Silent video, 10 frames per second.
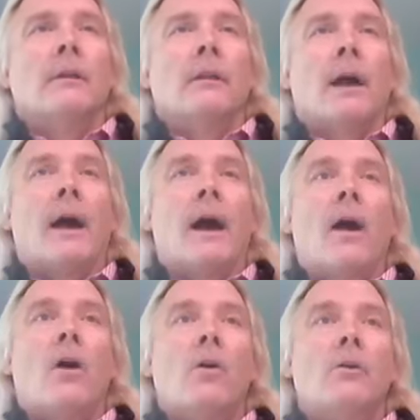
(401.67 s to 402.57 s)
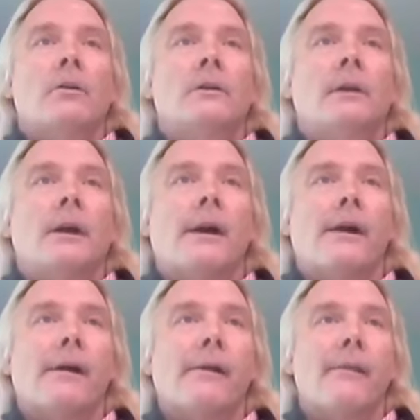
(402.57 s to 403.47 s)
How
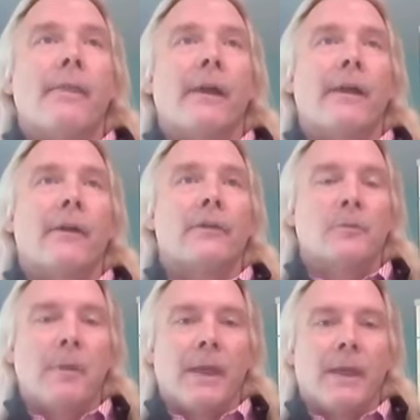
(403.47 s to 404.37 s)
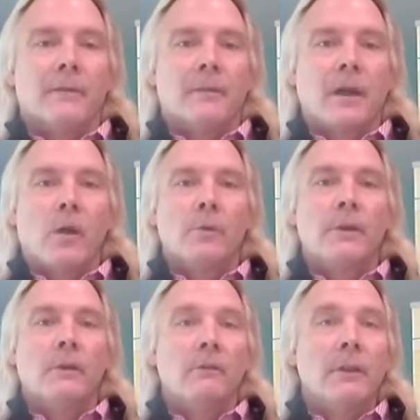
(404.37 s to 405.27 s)
are their demands? How
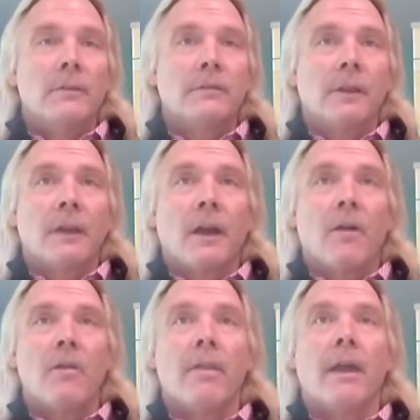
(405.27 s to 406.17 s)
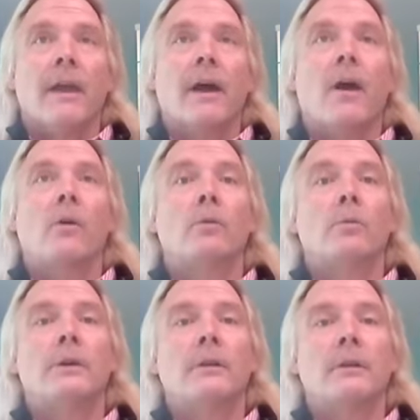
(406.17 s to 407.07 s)
realistic are they? How
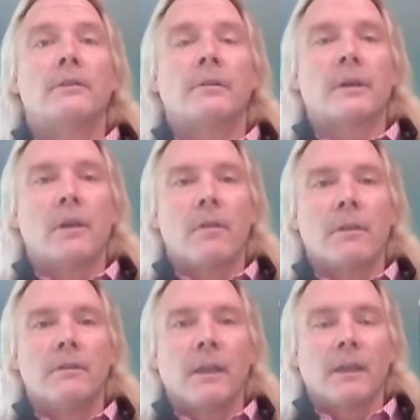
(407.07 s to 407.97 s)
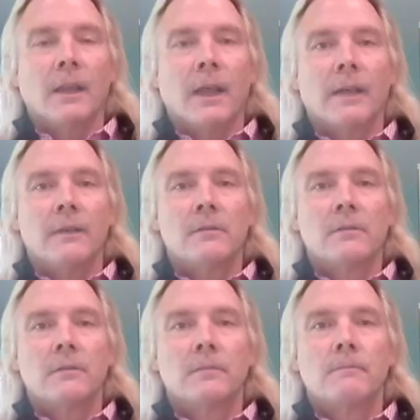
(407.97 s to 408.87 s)
realistic are the deadlines?